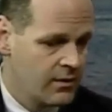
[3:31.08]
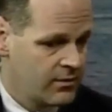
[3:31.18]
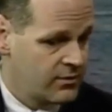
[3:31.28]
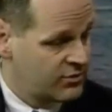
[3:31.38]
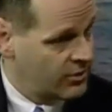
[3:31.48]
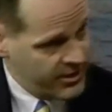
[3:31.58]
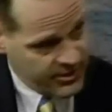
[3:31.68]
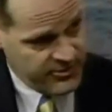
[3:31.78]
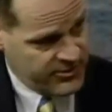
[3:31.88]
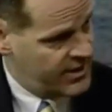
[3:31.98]
The jury
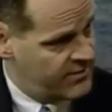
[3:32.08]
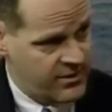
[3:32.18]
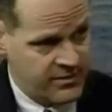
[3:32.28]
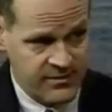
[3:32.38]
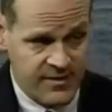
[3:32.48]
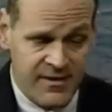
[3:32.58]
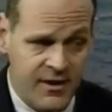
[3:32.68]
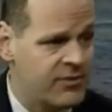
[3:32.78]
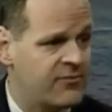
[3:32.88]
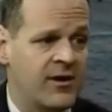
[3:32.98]
heard the evidence, and
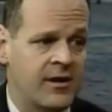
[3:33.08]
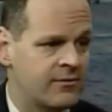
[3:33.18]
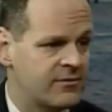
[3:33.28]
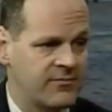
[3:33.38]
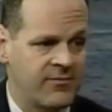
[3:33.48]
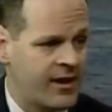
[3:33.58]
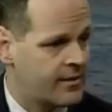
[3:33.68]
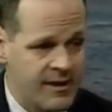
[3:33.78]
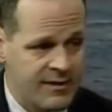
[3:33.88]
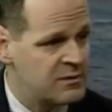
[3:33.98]
they're the finders of
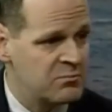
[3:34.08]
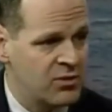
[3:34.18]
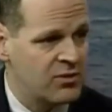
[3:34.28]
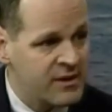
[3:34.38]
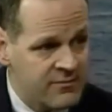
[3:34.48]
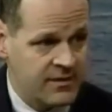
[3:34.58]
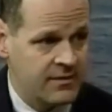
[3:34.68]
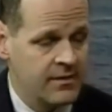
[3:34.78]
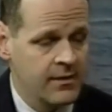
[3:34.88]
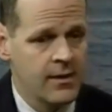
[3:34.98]
fact. They didn't believe
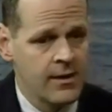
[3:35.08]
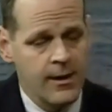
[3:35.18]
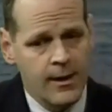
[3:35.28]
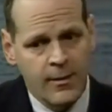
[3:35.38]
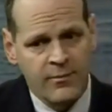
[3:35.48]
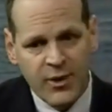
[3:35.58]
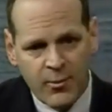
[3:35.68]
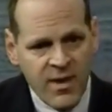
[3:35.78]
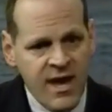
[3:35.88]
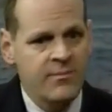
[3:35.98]
it.
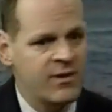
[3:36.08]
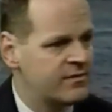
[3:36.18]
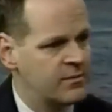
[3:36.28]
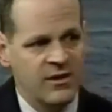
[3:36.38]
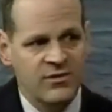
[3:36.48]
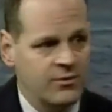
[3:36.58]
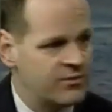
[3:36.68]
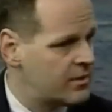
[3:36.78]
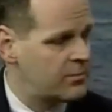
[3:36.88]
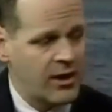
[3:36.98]
There may be some
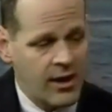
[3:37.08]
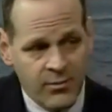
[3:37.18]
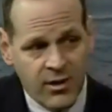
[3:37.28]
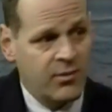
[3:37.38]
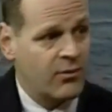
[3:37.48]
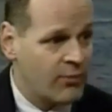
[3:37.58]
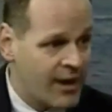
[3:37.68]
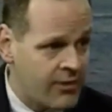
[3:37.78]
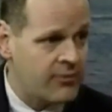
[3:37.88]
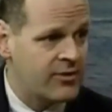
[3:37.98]
issues that pop up
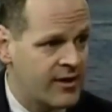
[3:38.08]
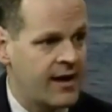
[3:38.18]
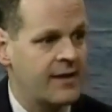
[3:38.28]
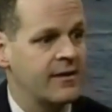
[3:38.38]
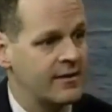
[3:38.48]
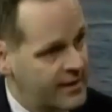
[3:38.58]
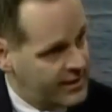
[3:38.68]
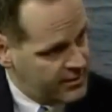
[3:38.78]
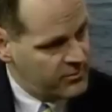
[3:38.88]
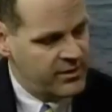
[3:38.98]
around that
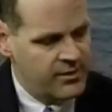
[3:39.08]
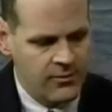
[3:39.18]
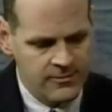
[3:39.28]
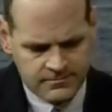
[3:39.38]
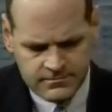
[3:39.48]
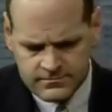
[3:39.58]
they can appeal.